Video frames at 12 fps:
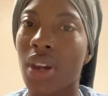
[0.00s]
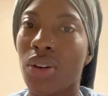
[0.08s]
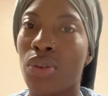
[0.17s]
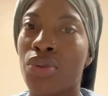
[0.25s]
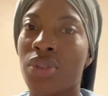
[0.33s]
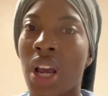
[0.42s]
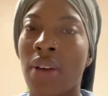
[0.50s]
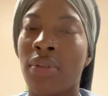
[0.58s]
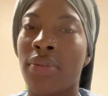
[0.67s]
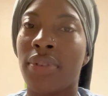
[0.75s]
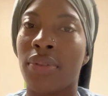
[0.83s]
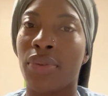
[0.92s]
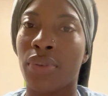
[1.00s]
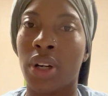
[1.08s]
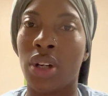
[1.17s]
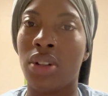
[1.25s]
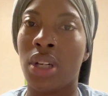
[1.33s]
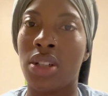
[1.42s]
You travel for
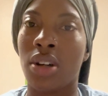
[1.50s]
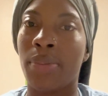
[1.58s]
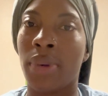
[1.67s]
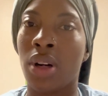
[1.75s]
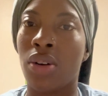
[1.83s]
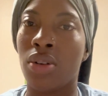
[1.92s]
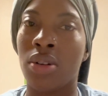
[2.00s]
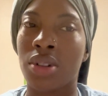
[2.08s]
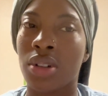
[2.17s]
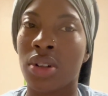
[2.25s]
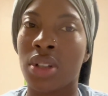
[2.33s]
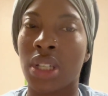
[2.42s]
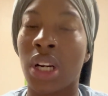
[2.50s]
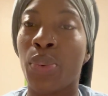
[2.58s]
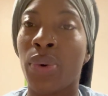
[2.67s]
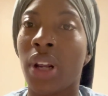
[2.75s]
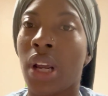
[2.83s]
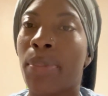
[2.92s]
free, see so many cultures, it ain't
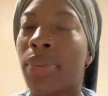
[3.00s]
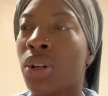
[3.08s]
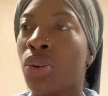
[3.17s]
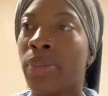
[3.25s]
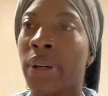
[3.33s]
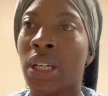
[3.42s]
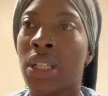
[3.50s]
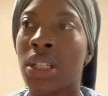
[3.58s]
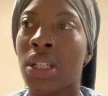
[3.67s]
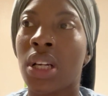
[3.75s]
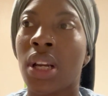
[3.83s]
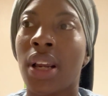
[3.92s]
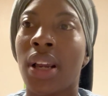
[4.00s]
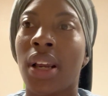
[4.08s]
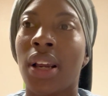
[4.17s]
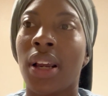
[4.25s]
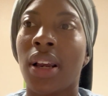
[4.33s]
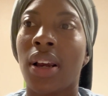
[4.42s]
really humble you because
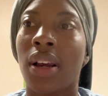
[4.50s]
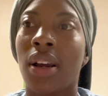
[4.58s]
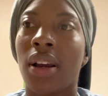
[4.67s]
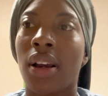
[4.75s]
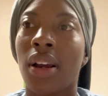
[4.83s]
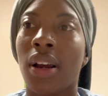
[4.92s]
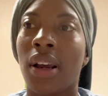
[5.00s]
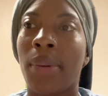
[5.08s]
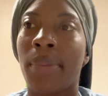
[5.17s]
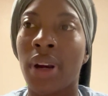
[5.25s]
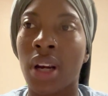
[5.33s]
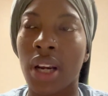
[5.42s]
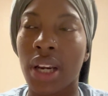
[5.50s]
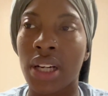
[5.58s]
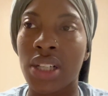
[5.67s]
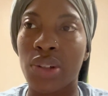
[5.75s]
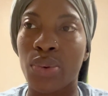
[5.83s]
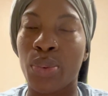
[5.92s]

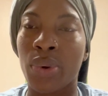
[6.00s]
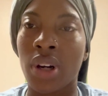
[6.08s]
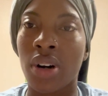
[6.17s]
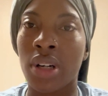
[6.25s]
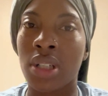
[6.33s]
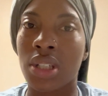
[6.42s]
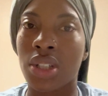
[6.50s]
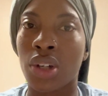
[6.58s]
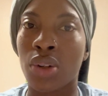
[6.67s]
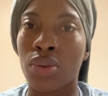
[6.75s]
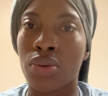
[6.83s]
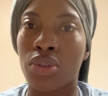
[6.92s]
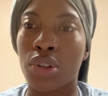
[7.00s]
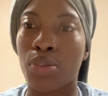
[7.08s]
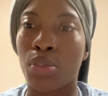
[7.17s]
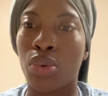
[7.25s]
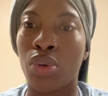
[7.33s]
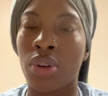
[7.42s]
Americans, we are so
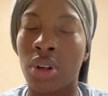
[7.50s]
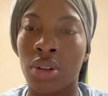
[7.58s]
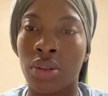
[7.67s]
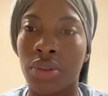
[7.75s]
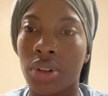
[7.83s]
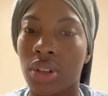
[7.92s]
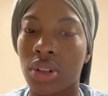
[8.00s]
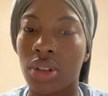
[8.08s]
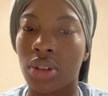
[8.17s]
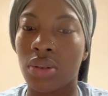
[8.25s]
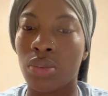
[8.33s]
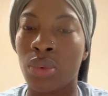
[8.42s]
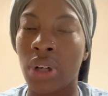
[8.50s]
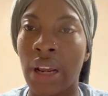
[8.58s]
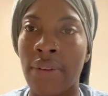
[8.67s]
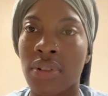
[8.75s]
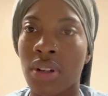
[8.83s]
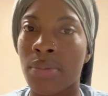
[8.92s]
spoiled. We
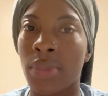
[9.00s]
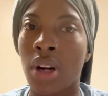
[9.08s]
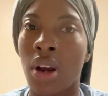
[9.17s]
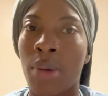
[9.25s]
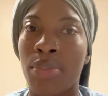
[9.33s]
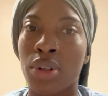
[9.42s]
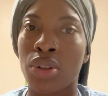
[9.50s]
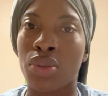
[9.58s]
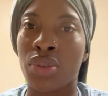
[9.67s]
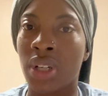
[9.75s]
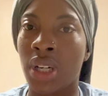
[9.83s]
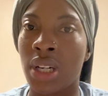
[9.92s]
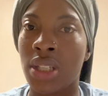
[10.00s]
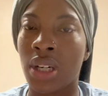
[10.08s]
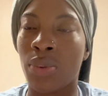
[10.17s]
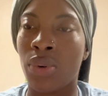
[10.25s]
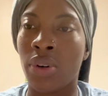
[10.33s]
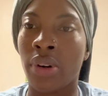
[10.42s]
have so many opportunities,
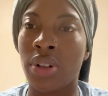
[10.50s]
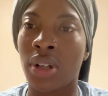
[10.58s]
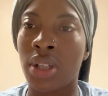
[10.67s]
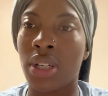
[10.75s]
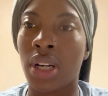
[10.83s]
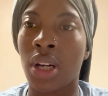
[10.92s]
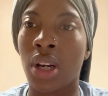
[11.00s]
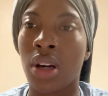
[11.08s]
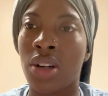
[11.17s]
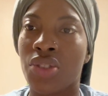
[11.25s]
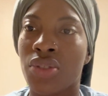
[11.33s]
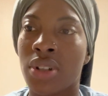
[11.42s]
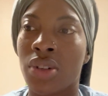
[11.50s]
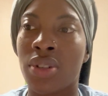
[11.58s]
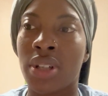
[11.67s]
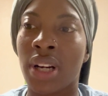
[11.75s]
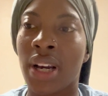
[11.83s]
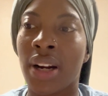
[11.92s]
and when you go to these other countries, you
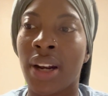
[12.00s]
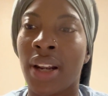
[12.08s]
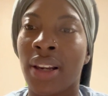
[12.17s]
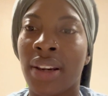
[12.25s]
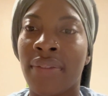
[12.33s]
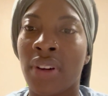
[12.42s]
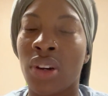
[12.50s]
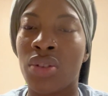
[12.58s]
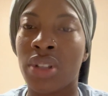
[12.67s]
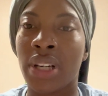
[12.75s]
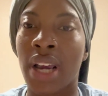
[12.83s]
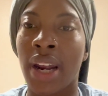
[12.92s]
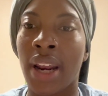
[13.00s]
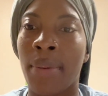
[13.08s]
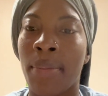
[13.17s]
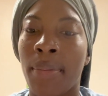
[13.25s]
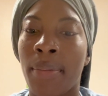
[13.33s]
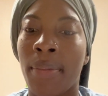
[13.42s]
see how they live and you see how they
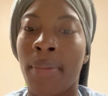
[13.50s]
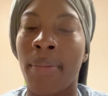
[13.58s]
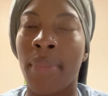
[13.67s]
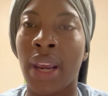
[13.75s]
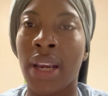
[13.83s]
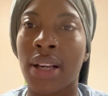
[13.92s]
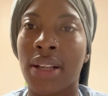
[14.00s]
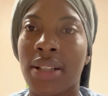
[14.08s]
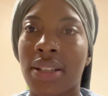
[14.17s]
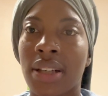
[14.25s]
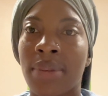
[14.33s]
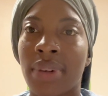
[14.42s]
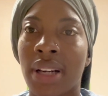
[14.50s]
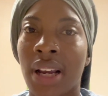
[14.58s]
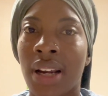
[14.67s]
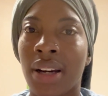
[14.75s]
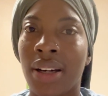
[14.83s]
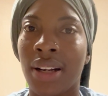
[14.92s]
make something
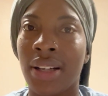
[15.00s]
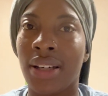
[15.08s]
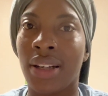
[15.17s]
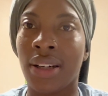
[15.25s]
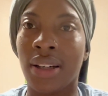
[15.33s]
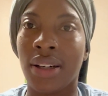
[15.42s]
out of nothing.